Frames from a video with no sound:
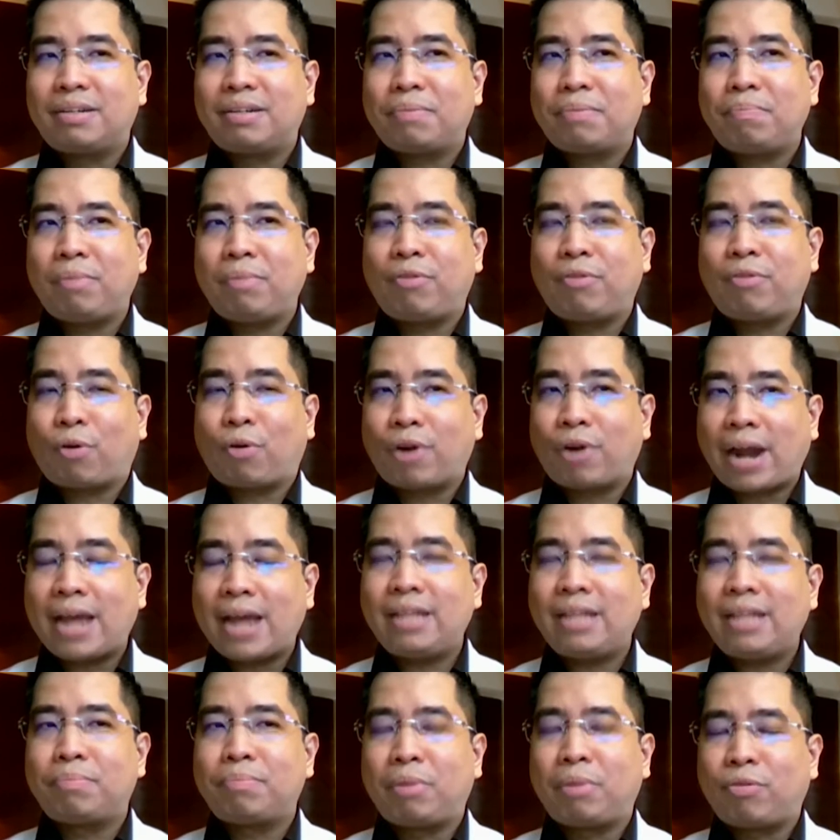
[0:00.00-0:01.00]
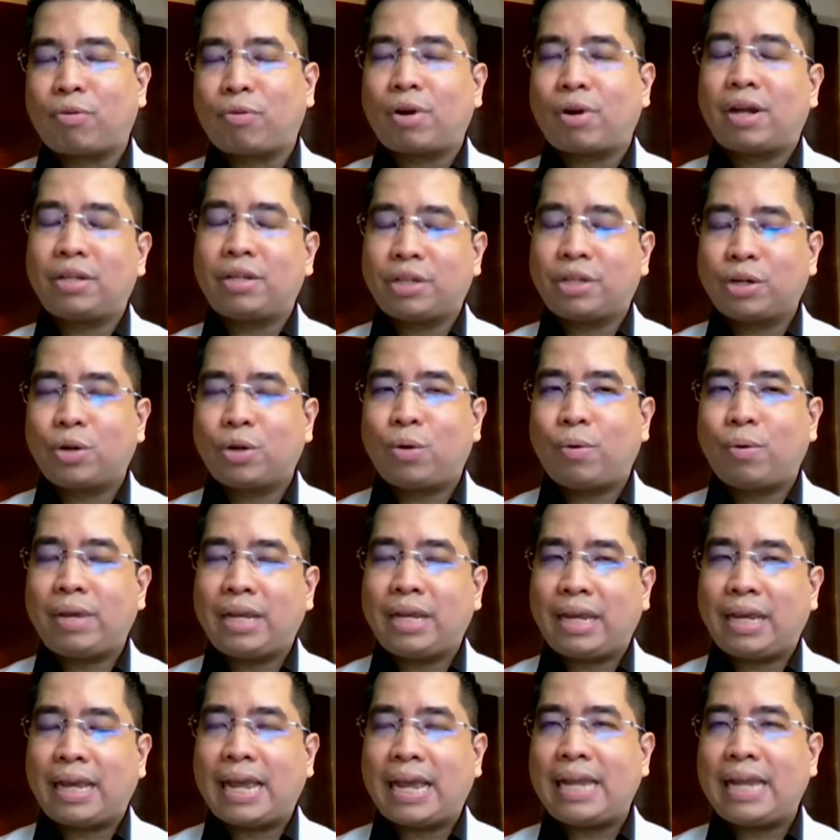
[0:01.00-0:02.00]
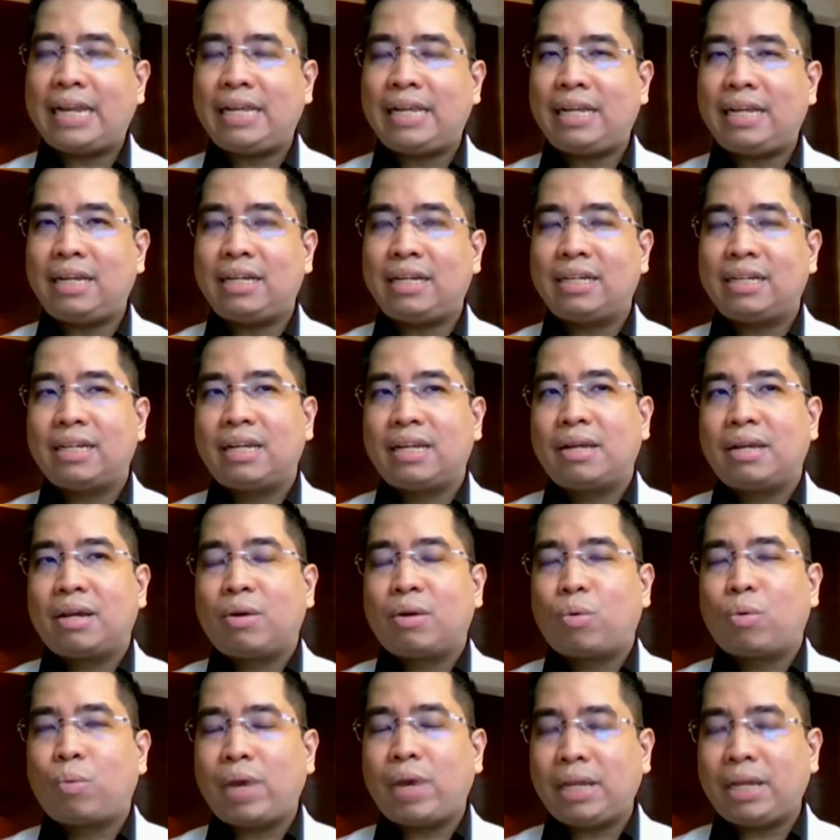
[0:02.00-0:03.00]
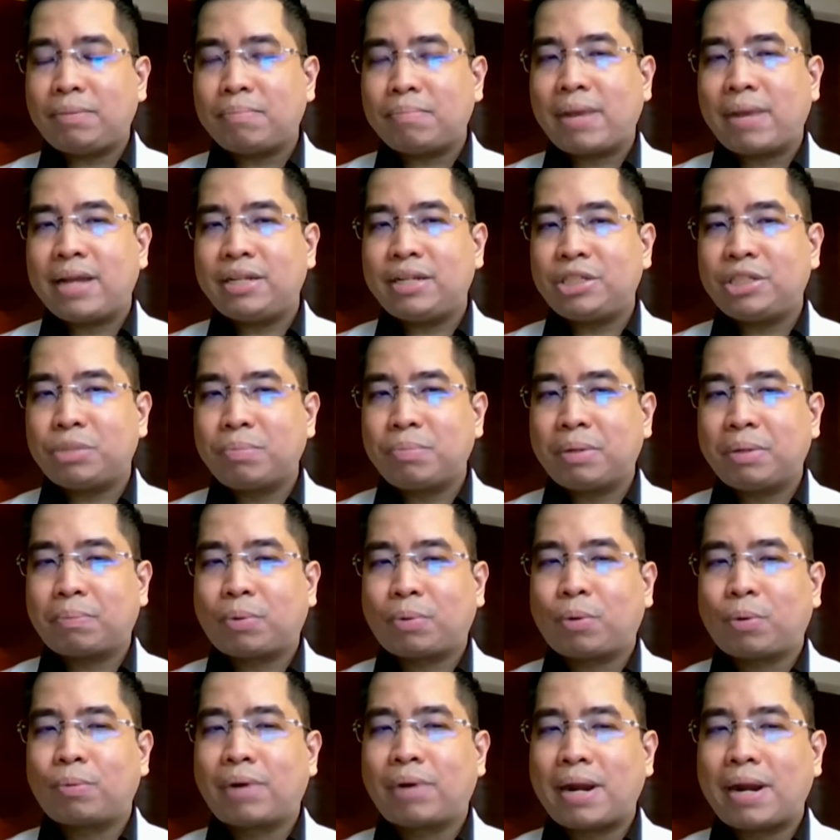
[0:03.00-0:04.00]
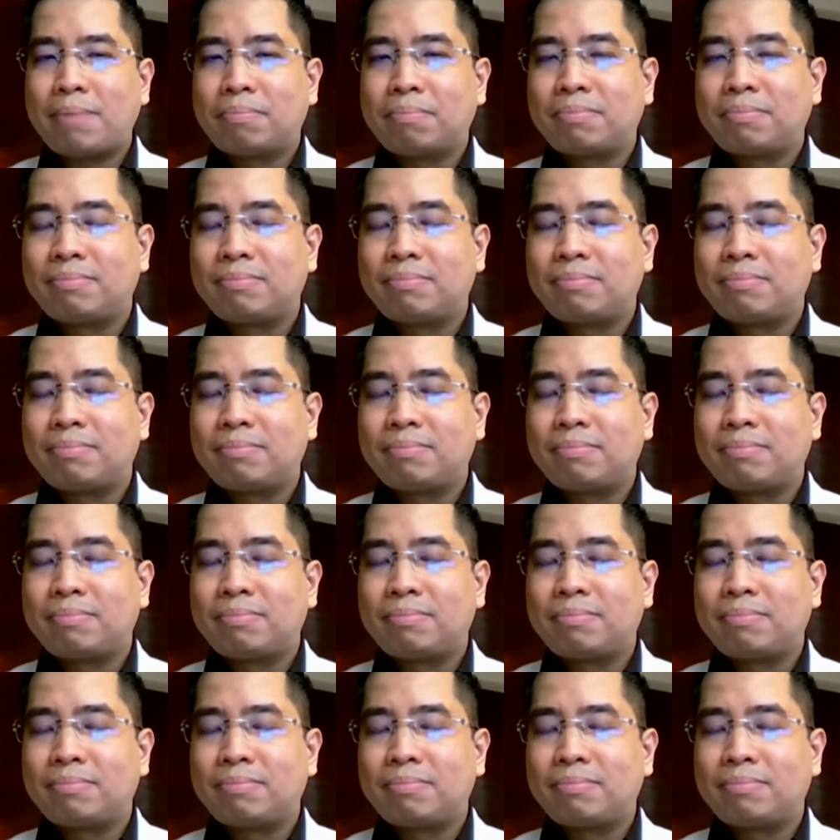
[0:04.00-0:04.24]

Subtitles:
beforehand, before undergoing any weight management program.